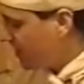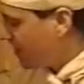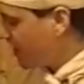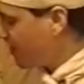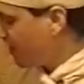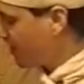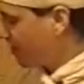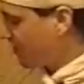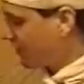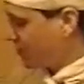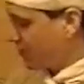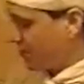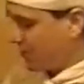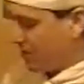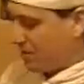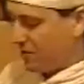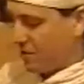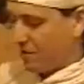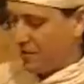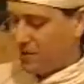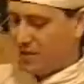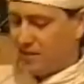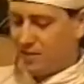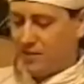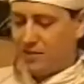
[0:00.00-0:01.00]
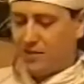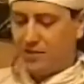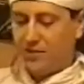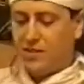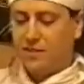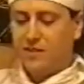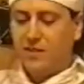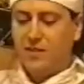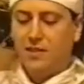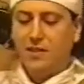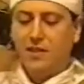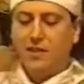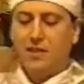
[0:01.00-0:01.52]
I've got
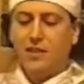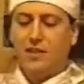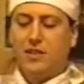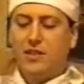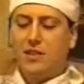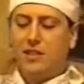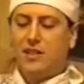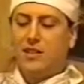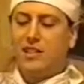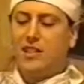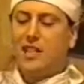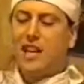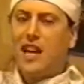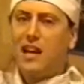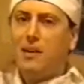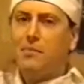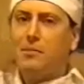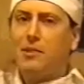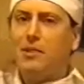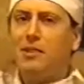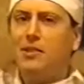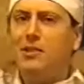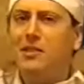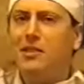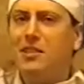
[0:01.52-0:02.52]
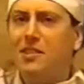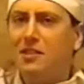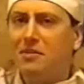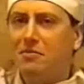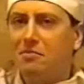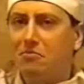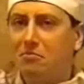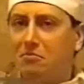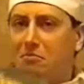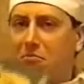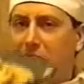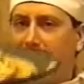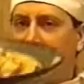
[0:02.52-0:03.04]
jam and
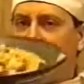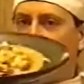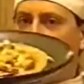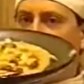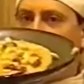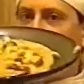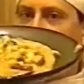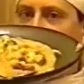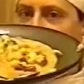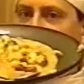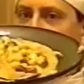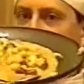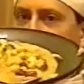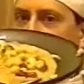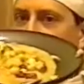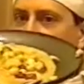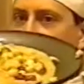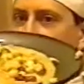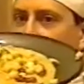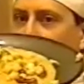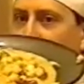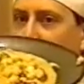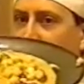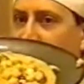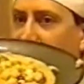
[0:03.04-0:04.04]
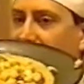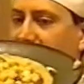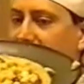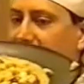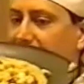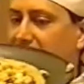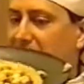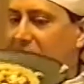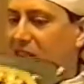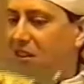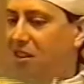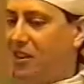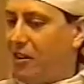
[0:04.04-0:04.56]
thicker pear pieces
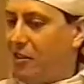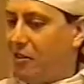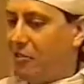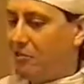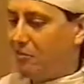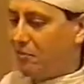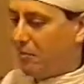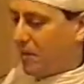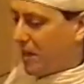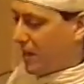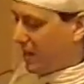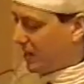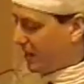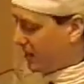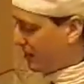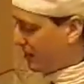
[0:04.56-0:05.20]
than I was planning.